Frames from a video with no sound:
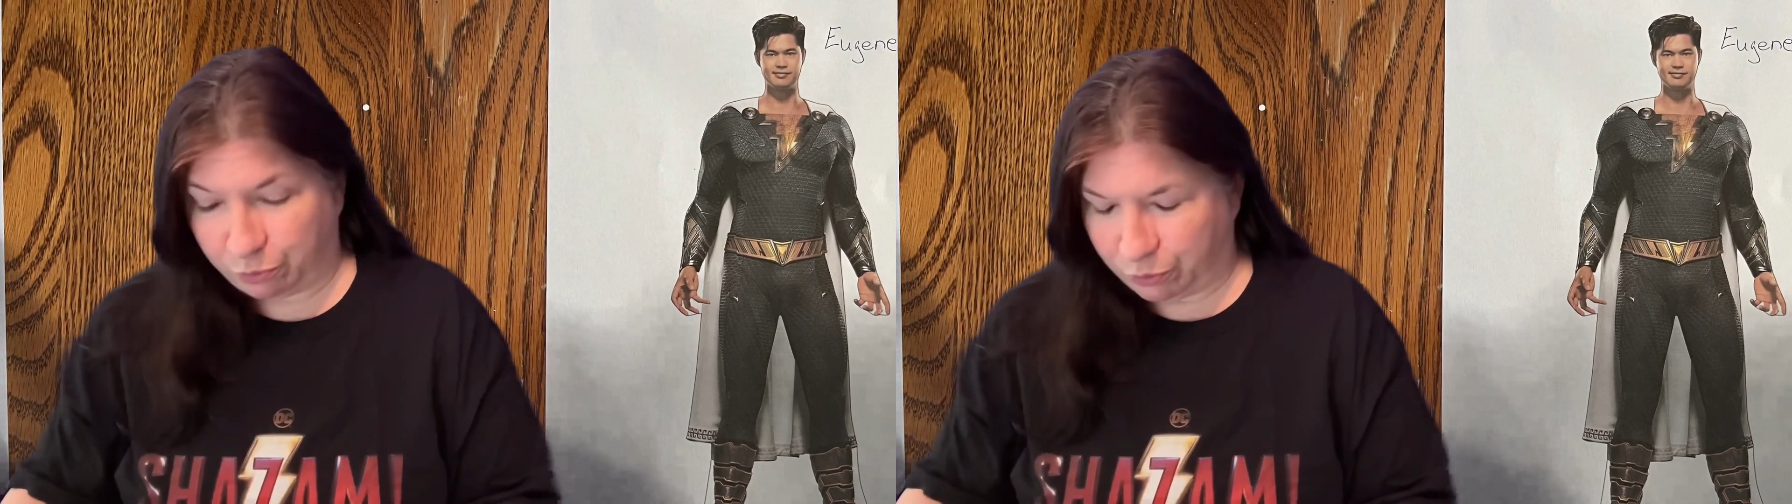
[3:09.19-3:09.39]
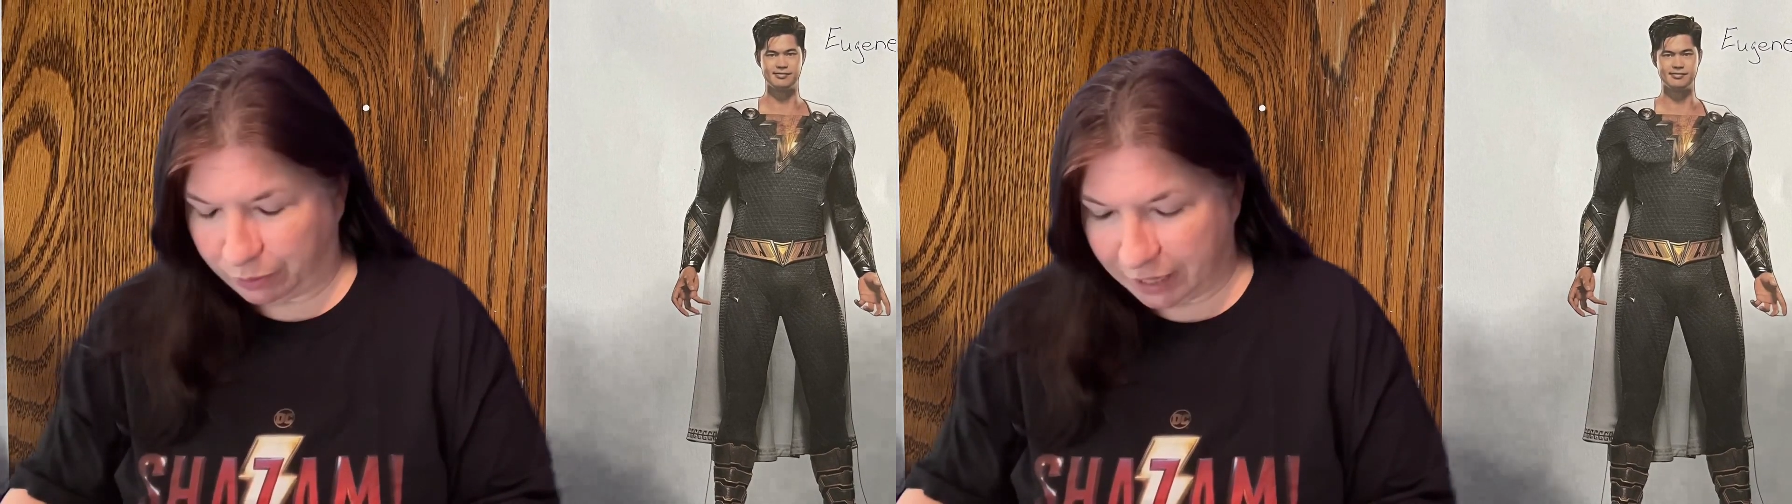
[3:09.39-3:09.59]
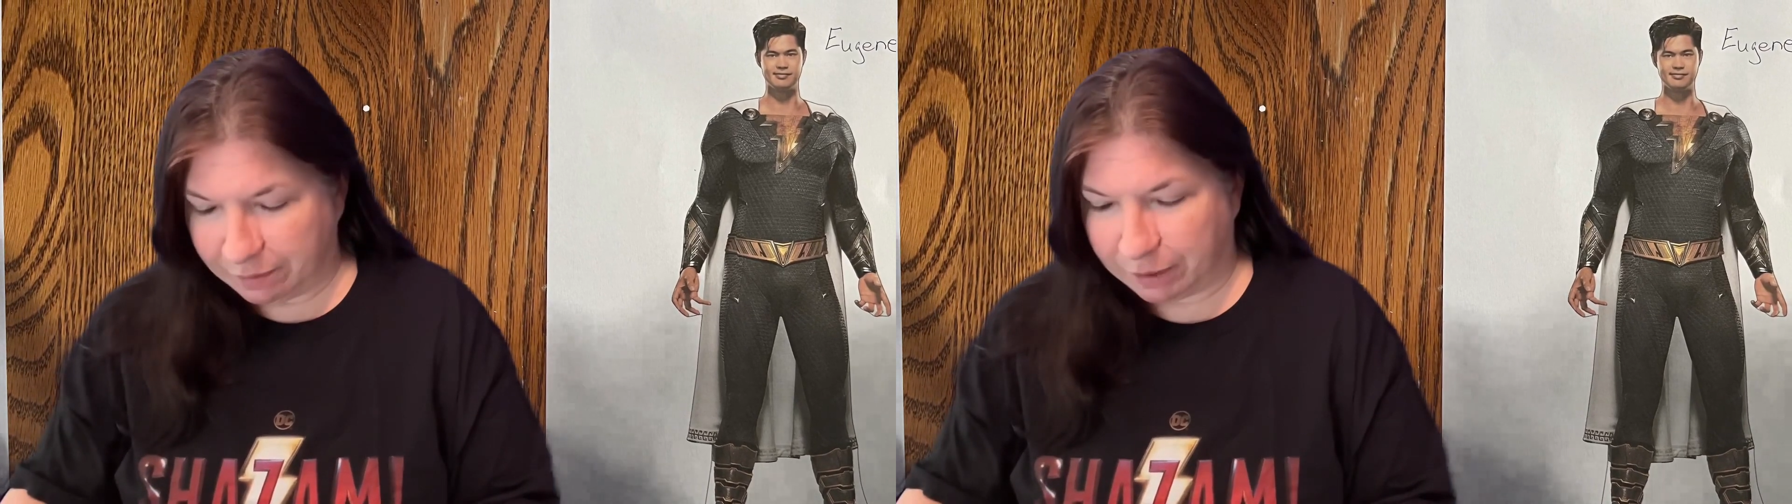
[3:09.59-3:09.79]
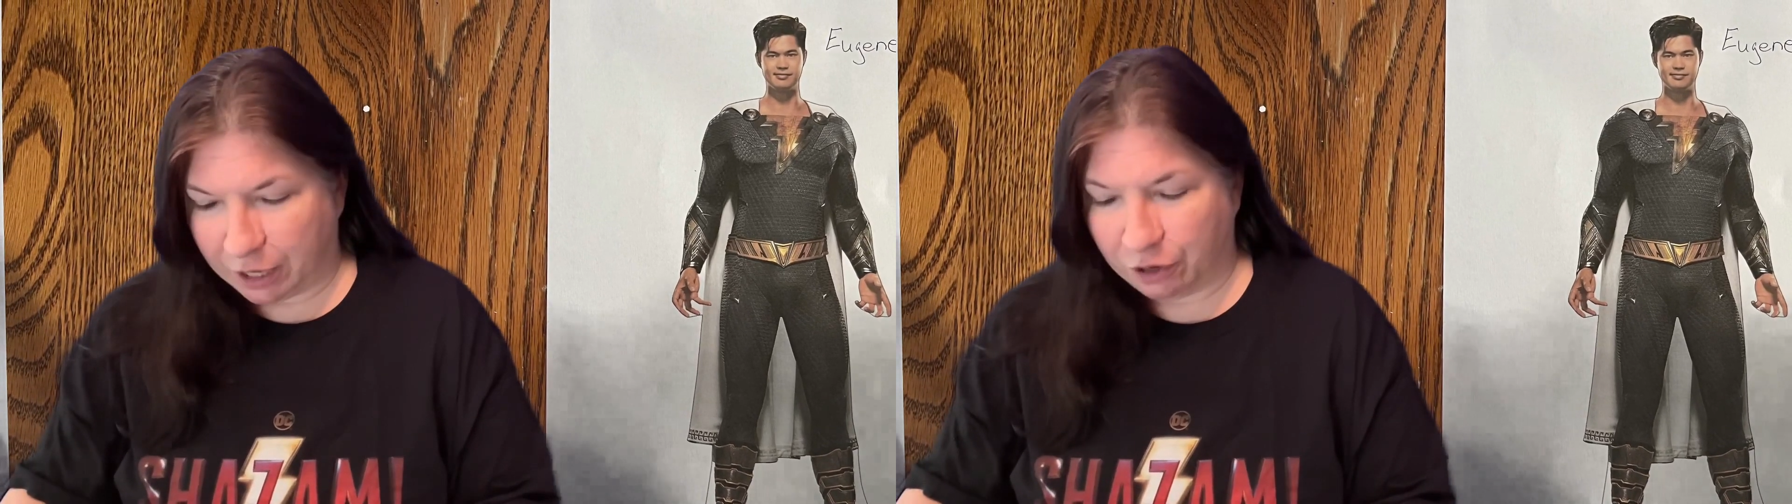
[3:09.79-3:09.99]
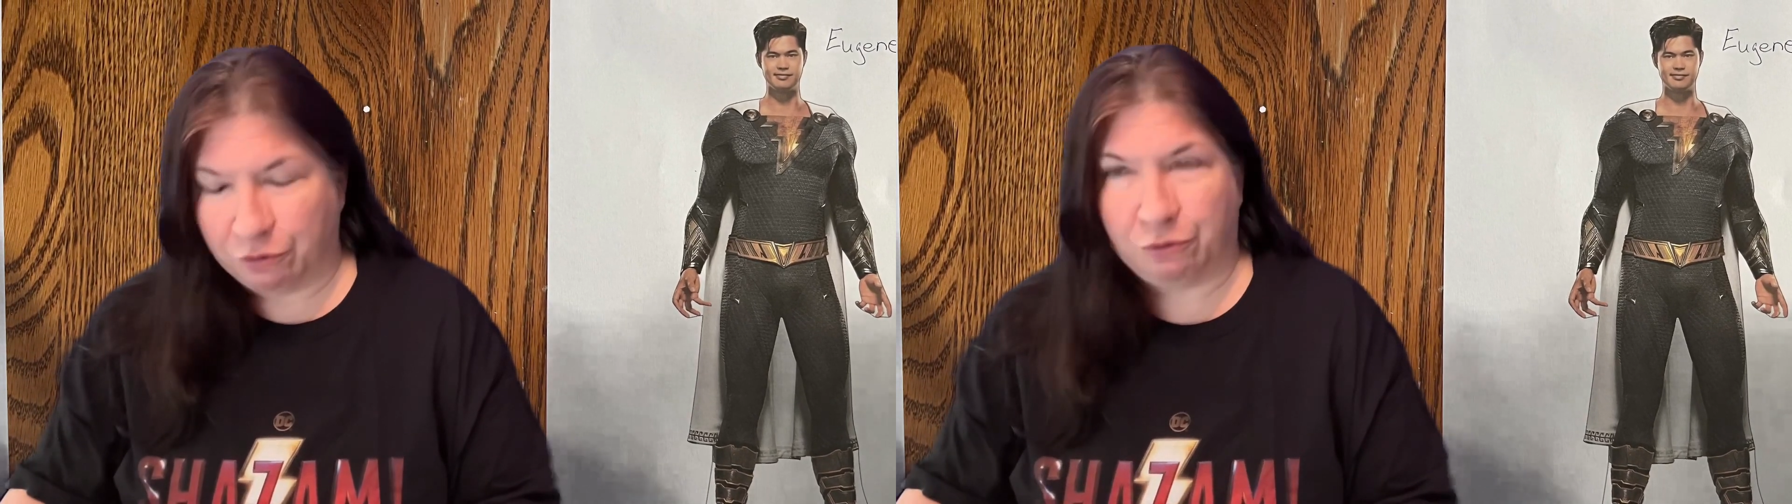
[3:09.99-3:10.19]
played
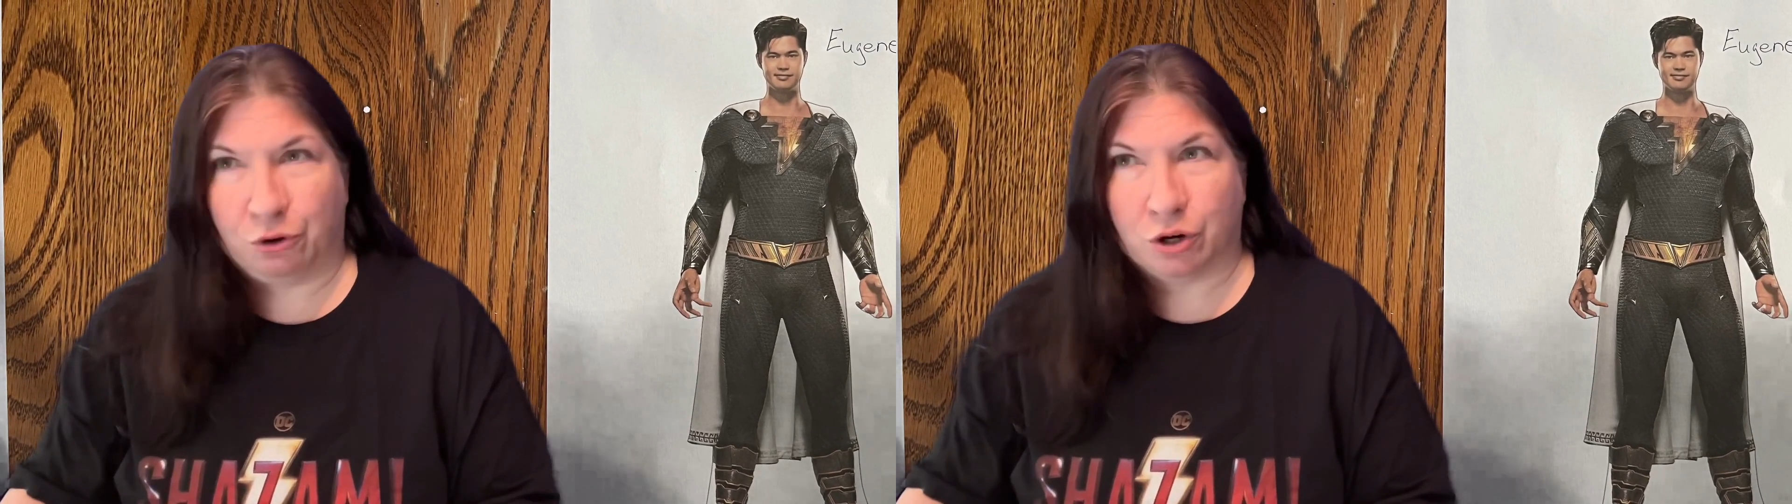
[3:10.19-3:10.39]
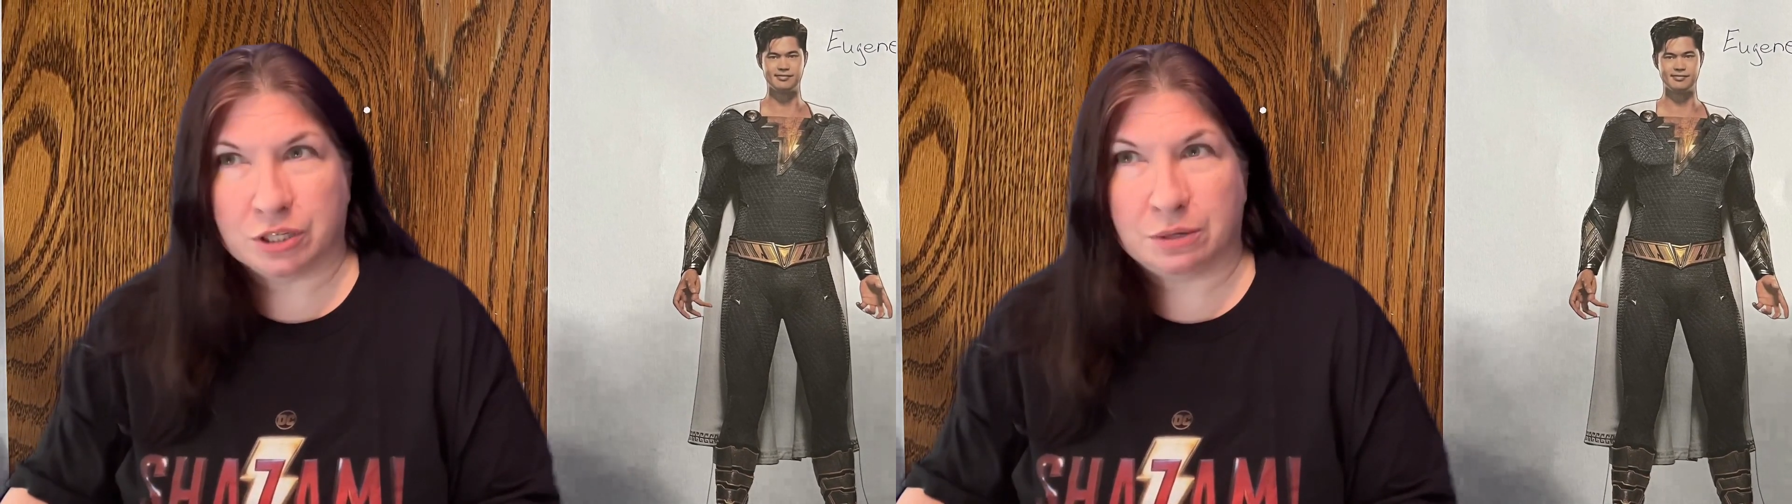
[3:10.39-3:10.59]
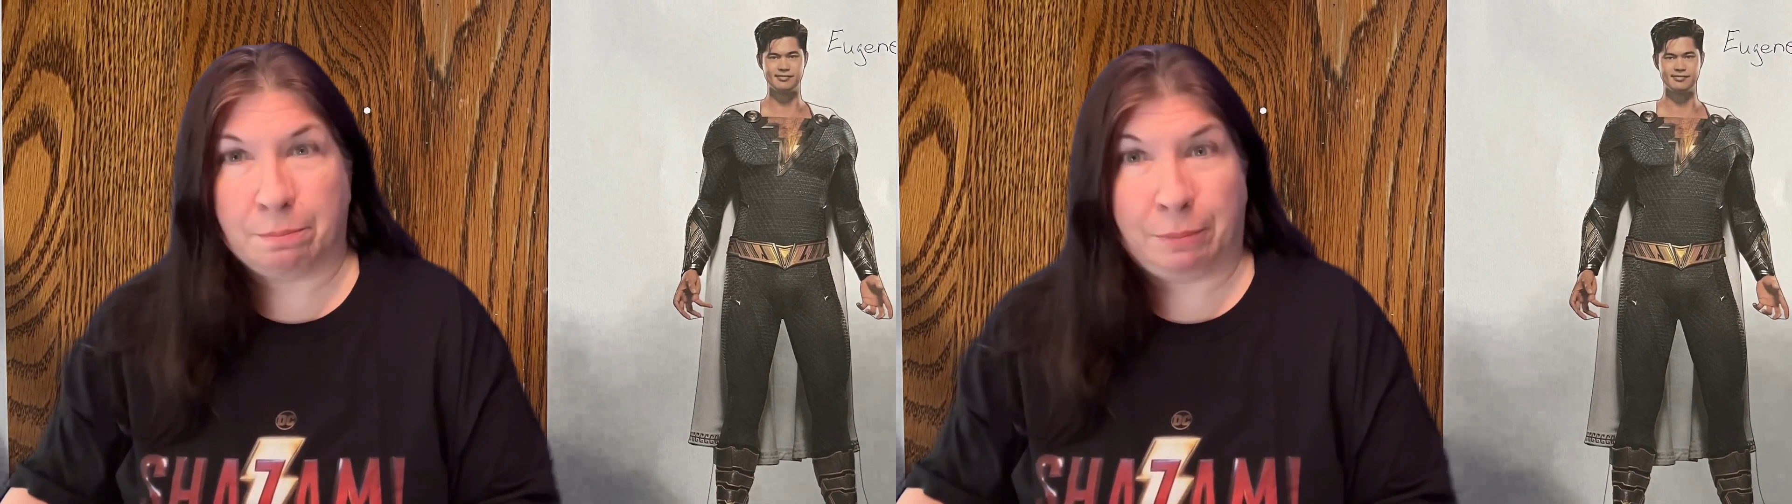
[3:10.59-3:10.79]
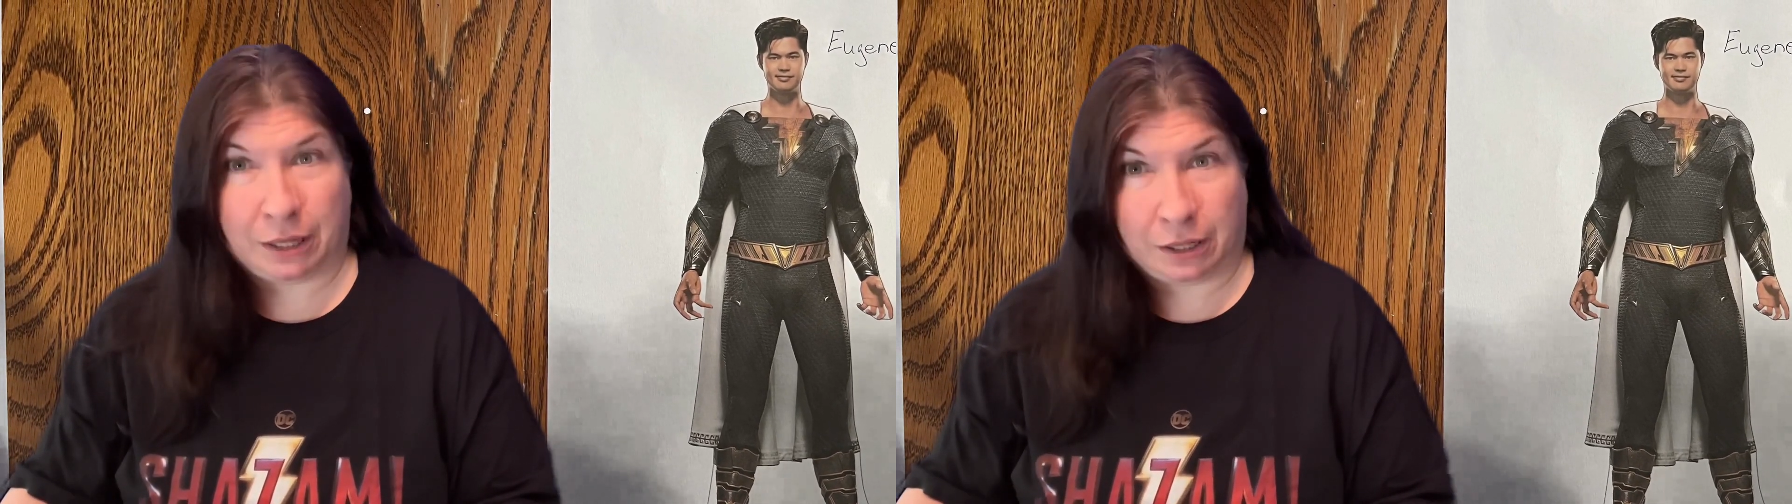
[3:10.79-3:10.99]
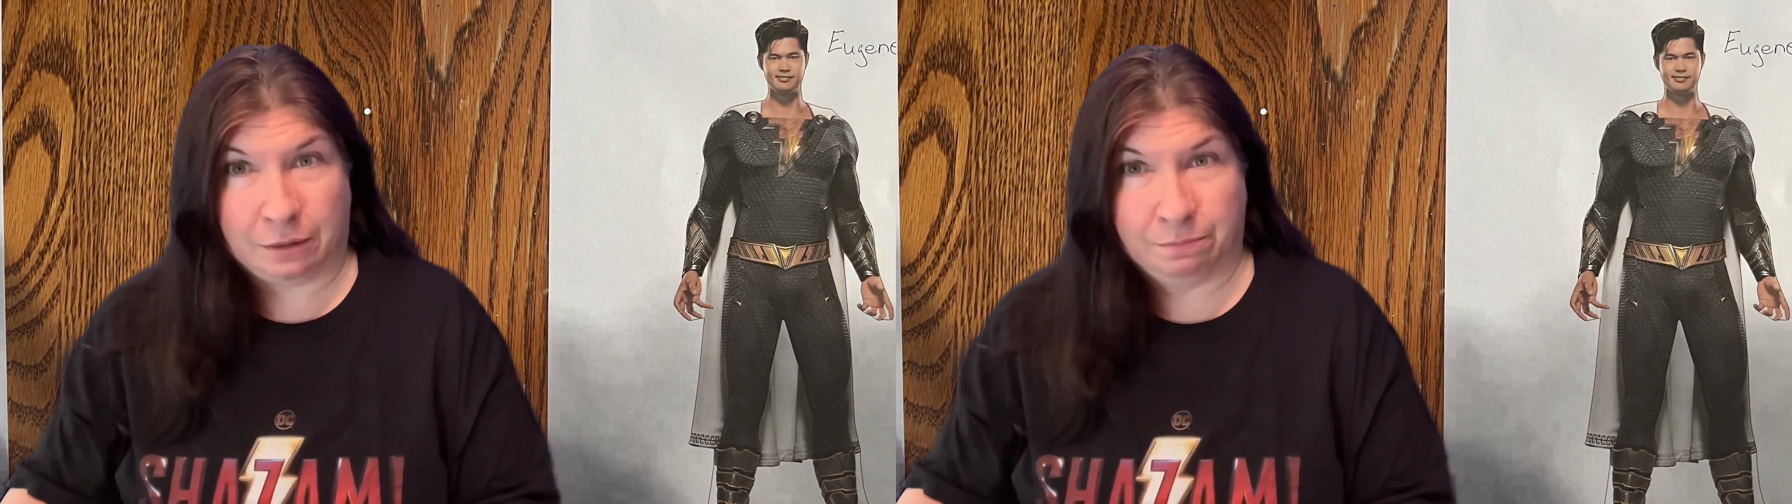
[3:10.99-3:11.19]
by Ross
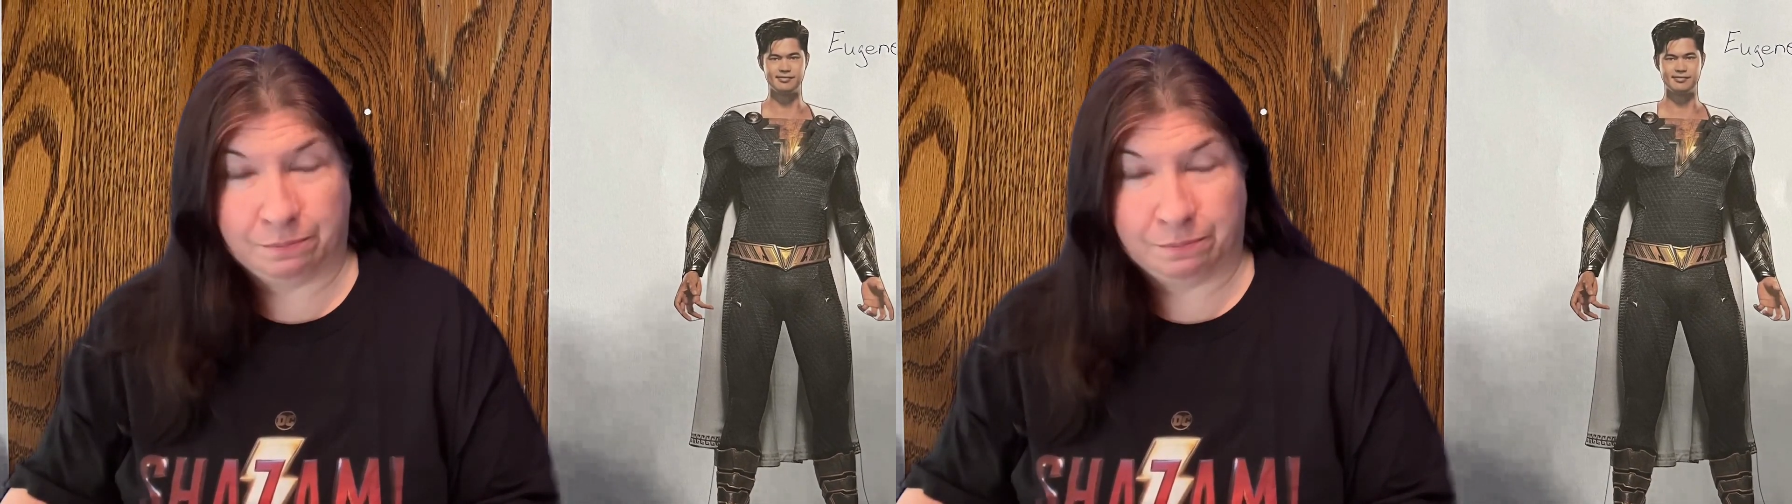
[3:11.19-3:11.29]
Butler.